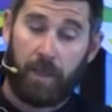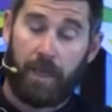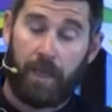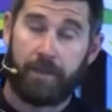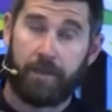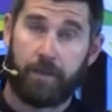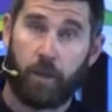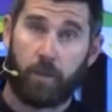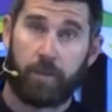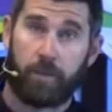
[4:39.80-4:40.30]

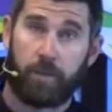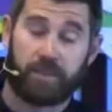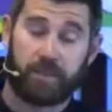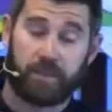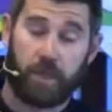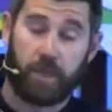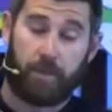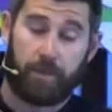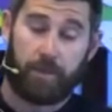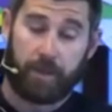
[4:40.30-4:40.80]
and nobody's
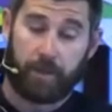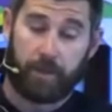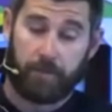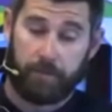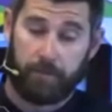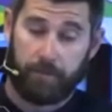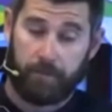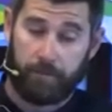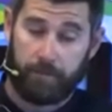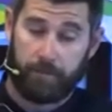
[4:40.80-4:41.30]
stopping him.
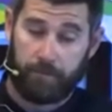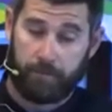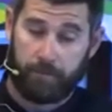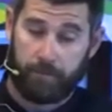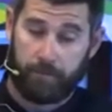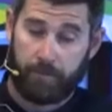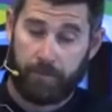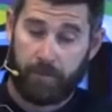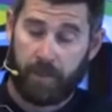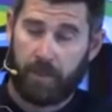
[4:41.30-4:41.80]

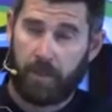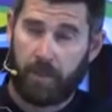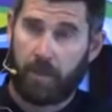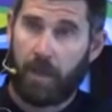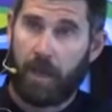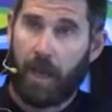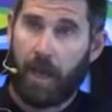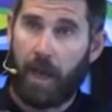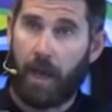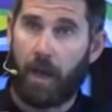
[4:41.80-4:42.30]

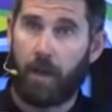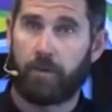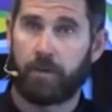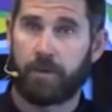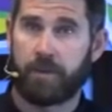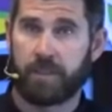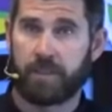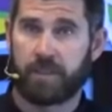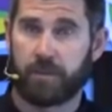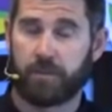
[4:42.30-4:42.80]
How
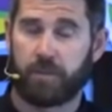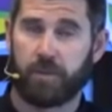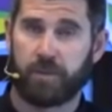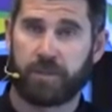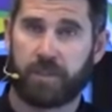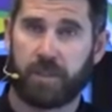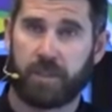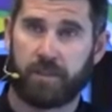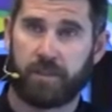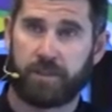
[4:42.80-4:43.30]
are they
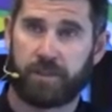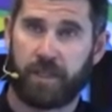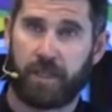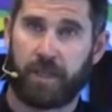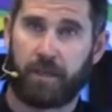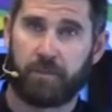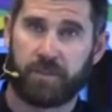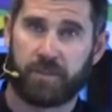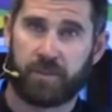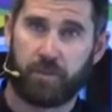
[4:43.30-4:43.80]
supposed to
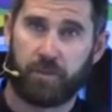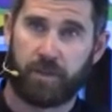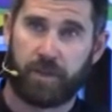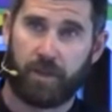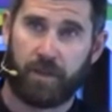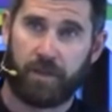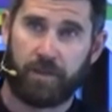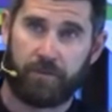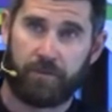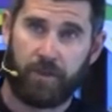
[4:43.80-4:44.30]
understand what's going
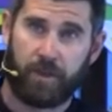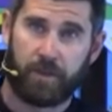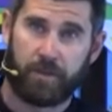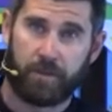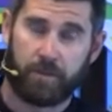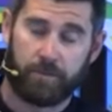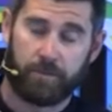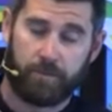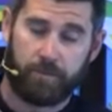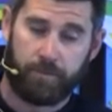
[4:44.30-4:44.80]
on in front of
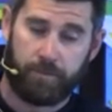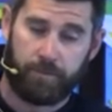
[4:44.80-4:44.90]
them?